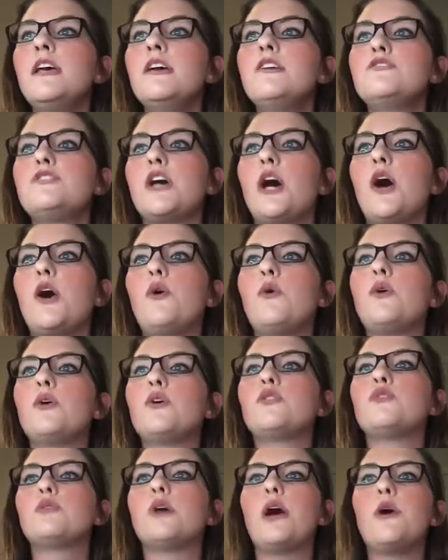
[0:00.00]
So
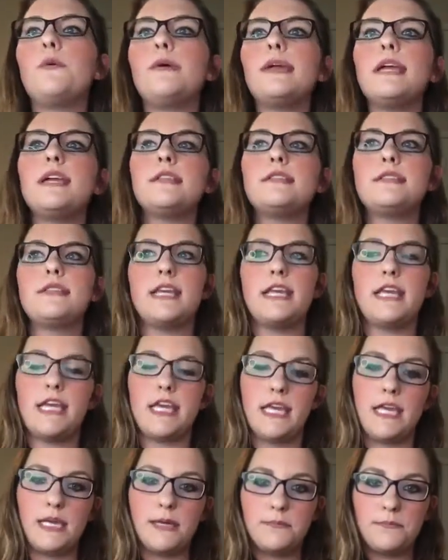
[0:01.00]
growing a
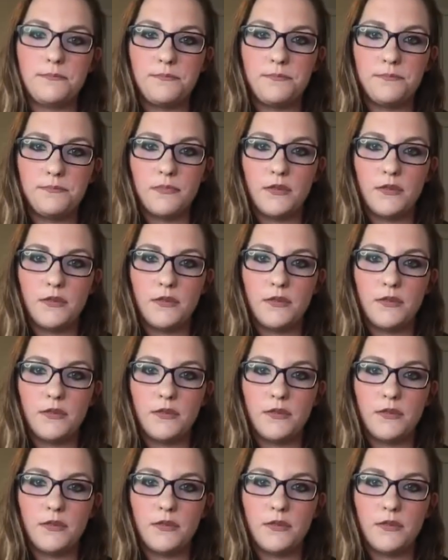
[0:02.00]
team